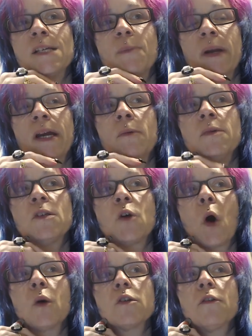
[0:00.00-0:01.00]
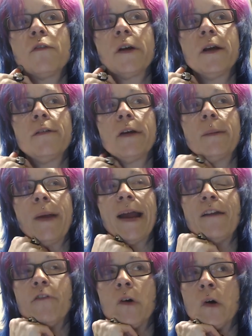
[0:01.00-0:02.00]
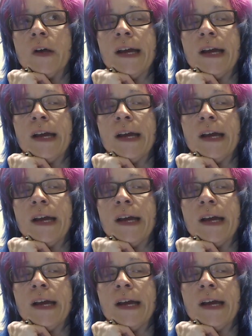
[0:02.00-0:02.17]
But it was also very, very painful.